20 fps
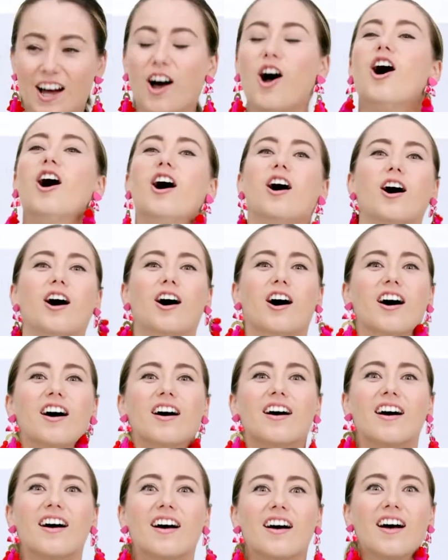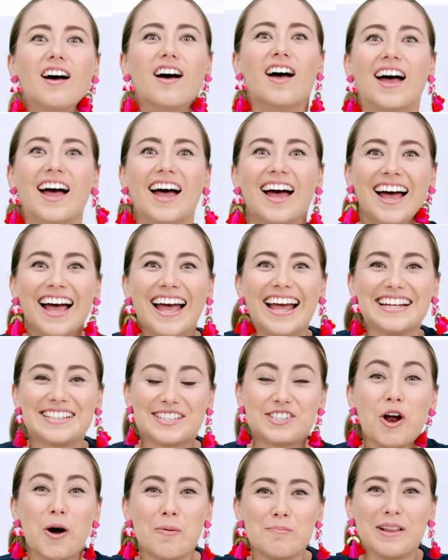Oh, it's
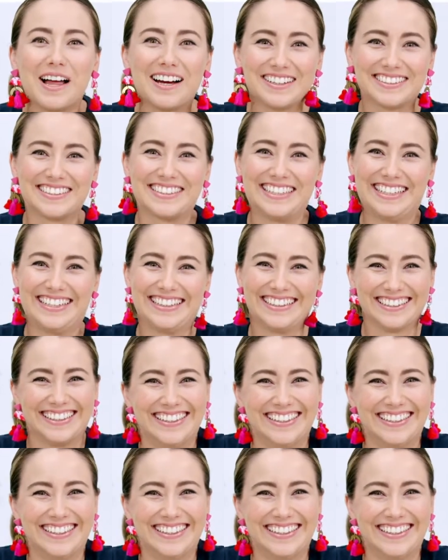not plugged in.